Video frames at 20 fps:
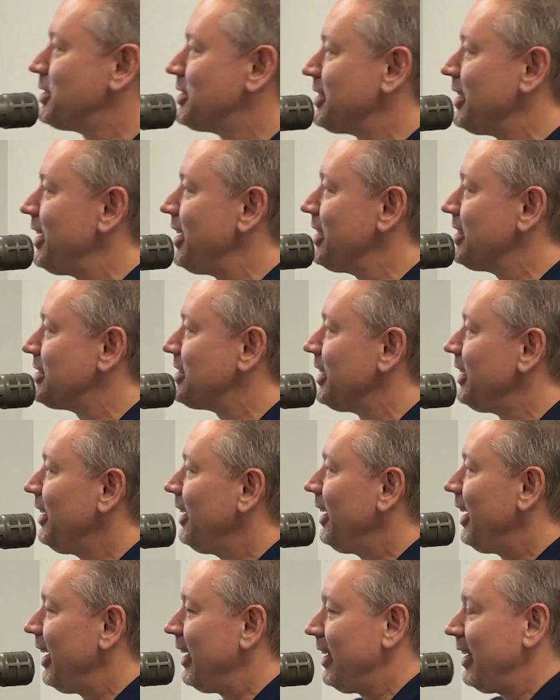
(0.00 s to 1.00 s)
say is,
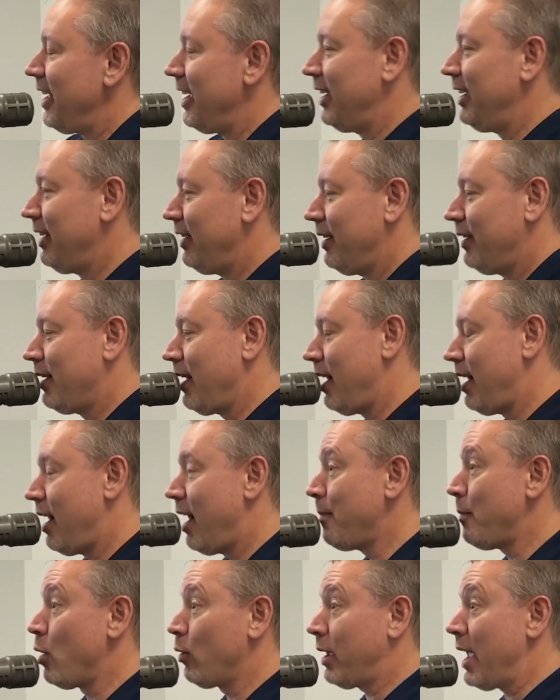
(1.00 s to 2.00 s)
and
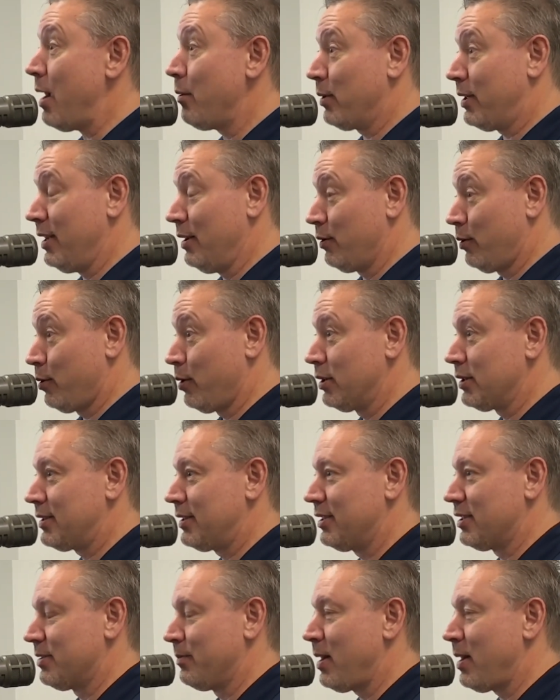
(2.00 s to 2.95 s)
I'm okay with getting criticism.